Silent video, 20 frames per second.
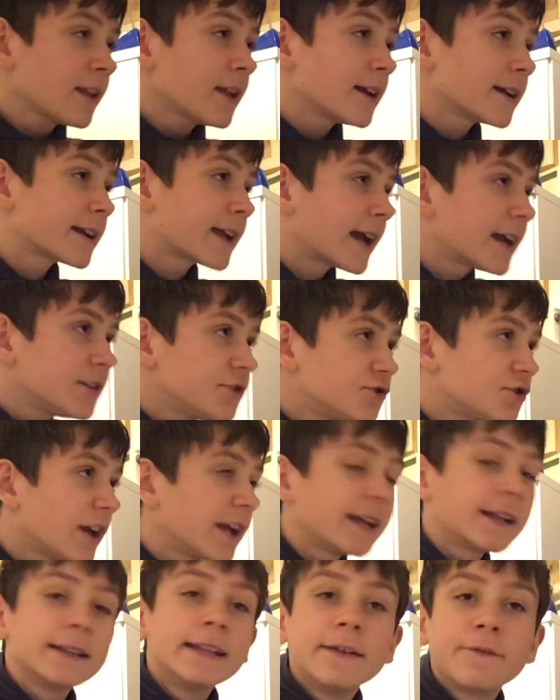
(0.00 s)
can
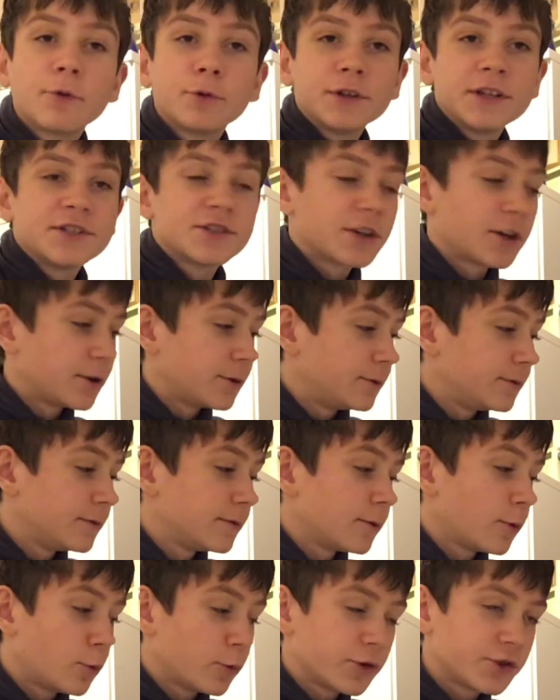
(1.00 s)
Jake live on his
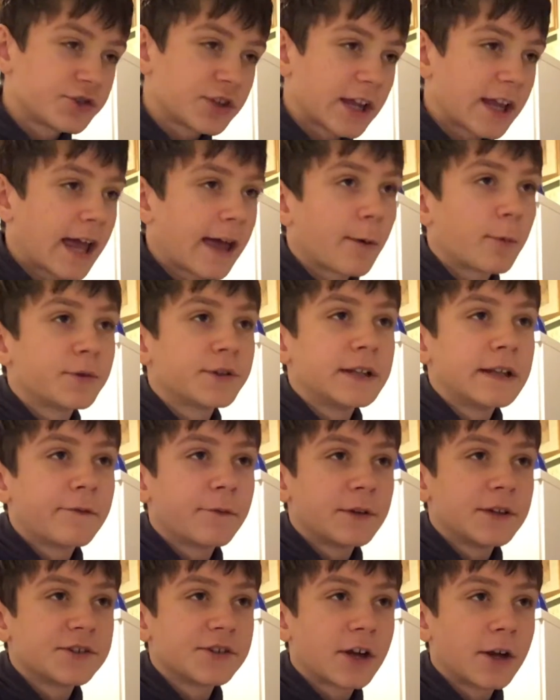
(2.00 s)
own, or is Jake able to live
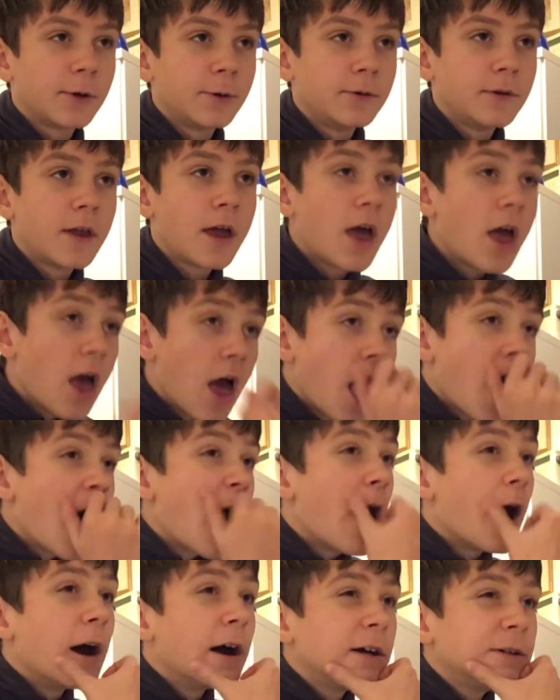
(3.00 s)
on his own?
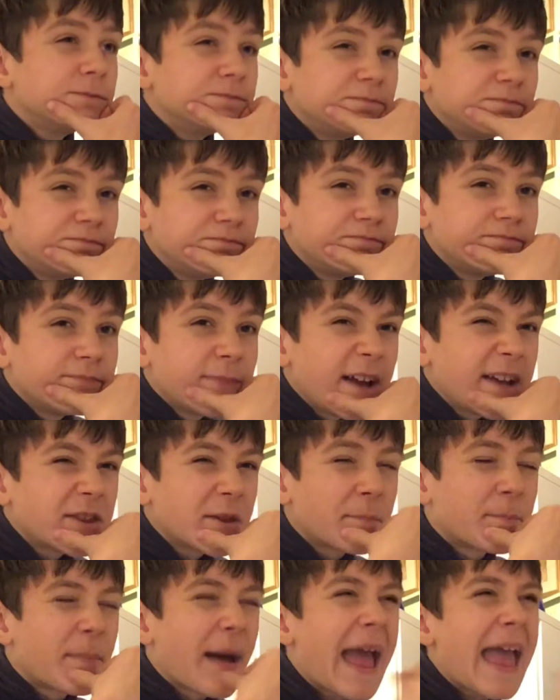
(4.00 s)
It
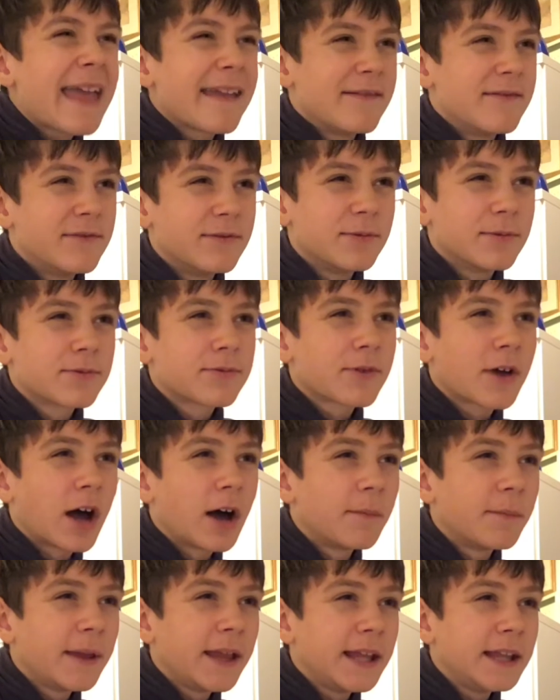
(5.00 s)
depends.
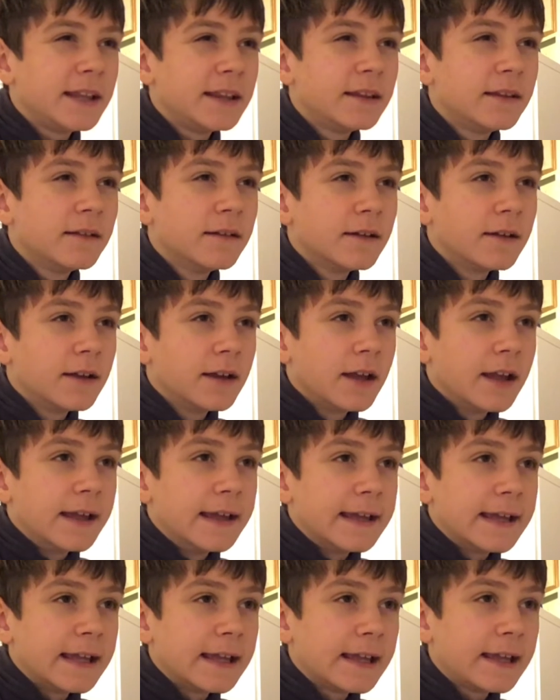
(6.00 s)
I mean,
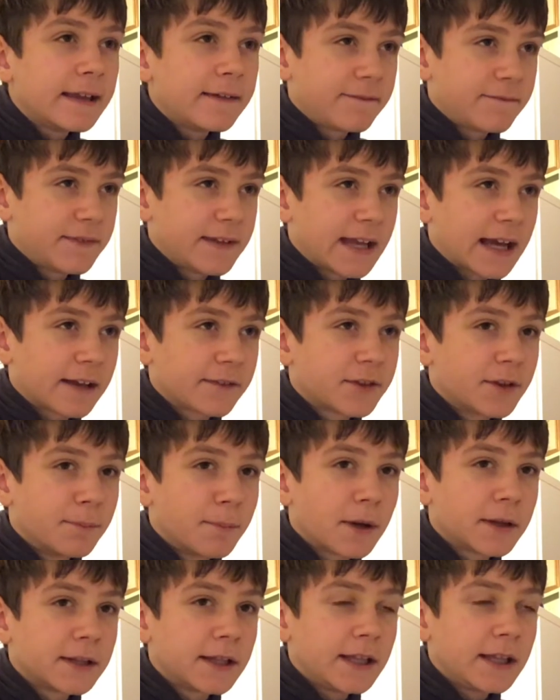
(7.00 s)
if he had the
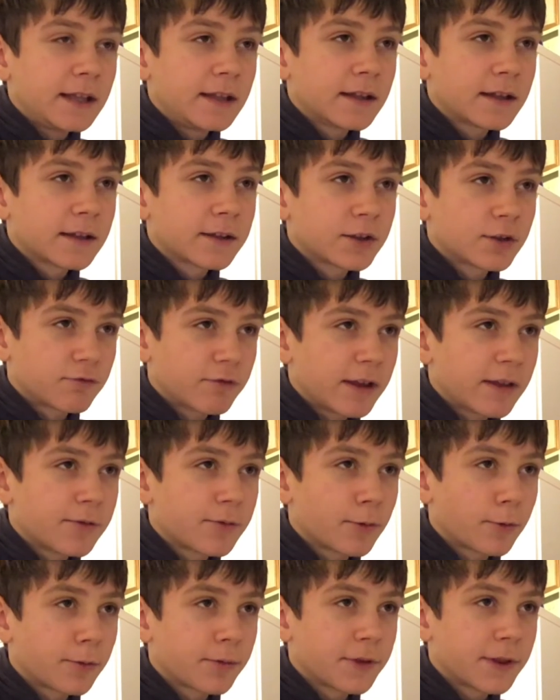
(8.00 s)
money, the
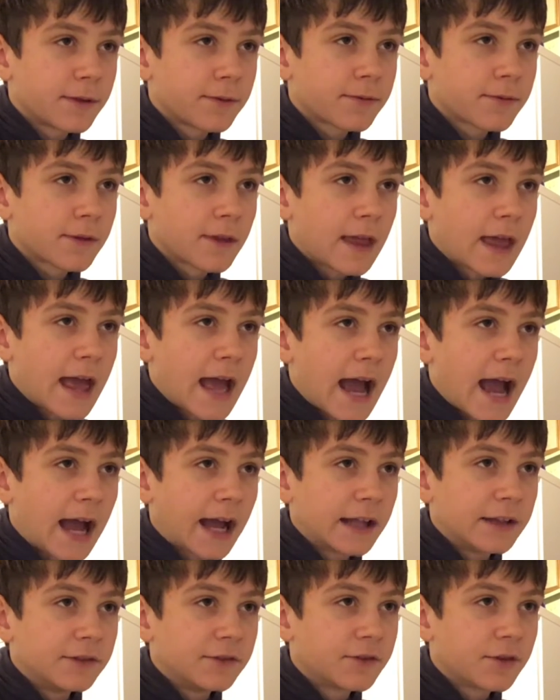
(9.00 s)
resources,
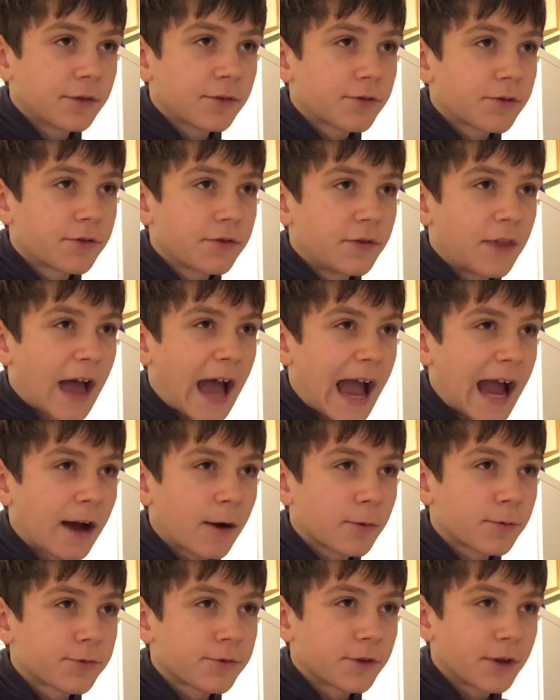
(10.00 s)
and just the
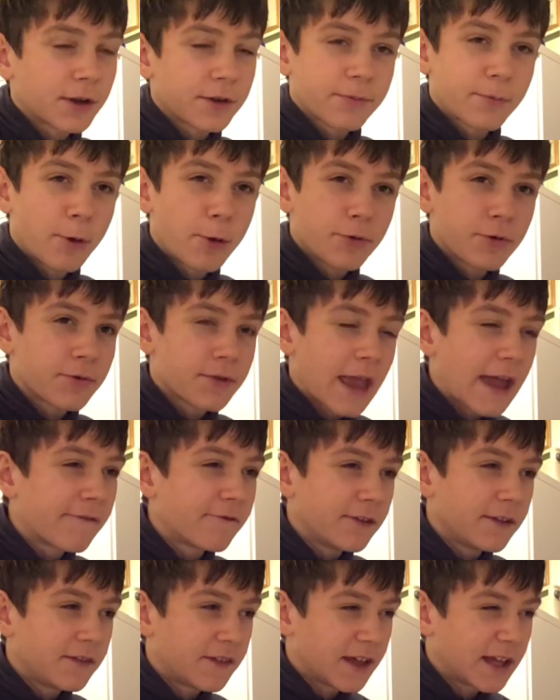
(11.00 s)
house, and I suppose just
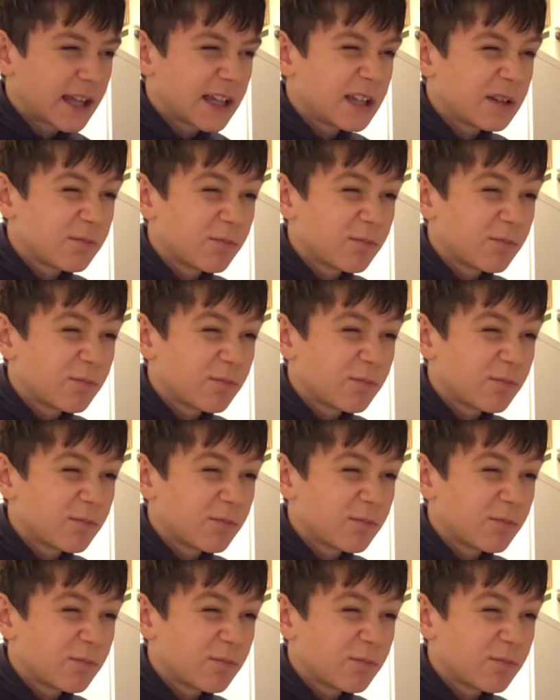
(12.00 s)
everything,